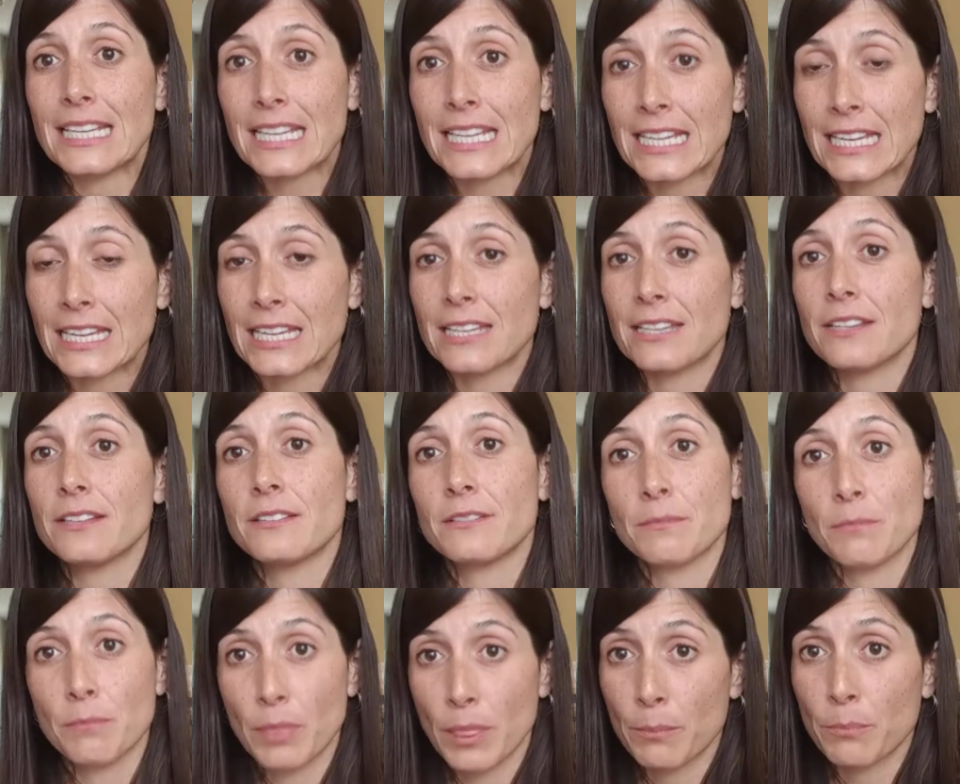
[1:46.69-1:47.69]
in
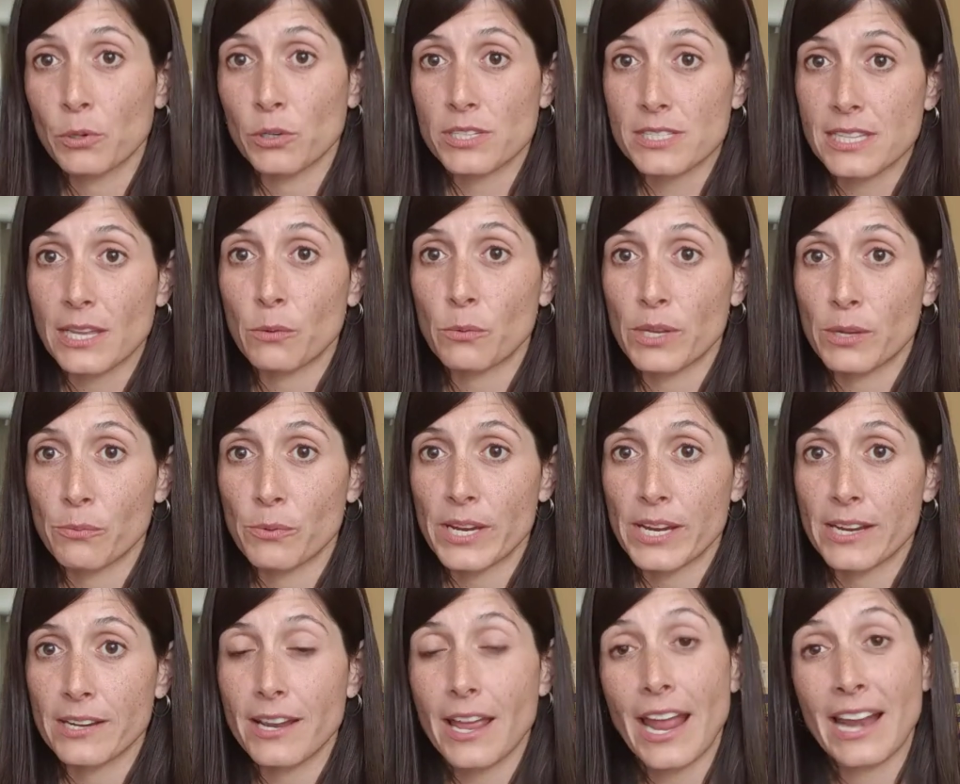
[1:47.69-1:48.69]
the books that we
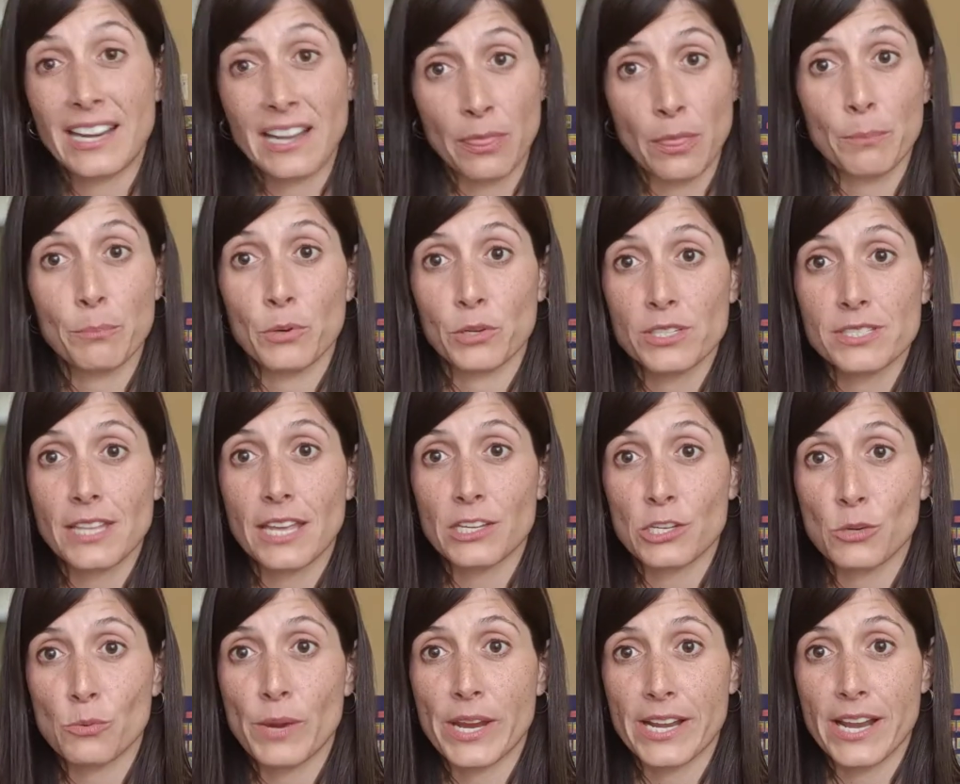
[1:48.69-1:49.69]
read and in the books that
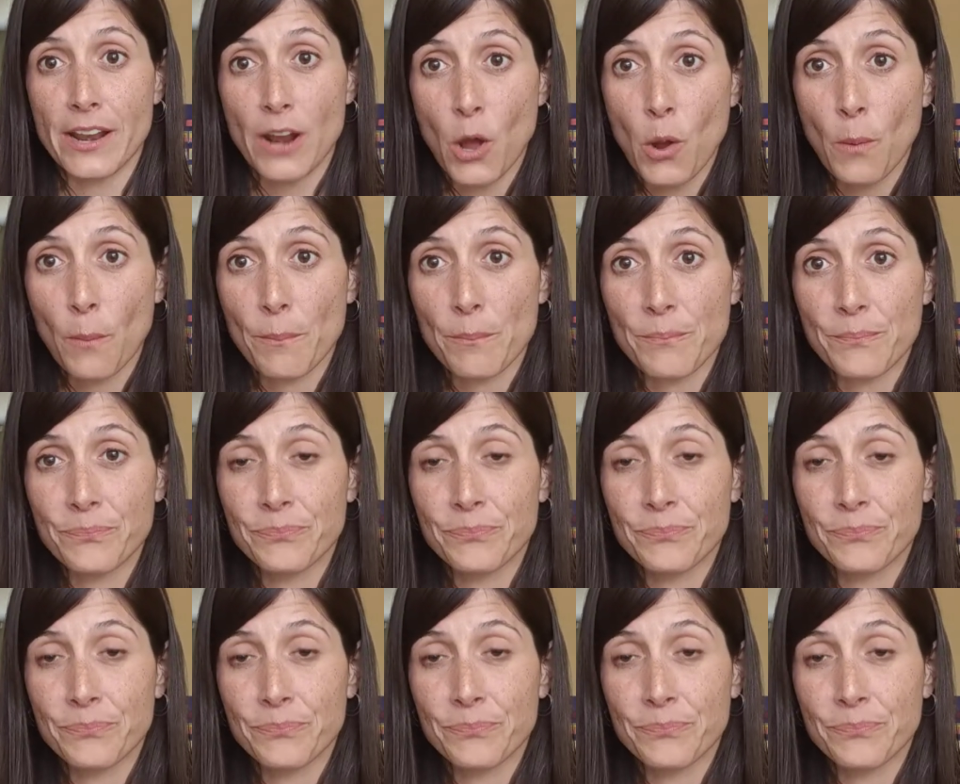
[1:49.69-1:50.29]
you read at home.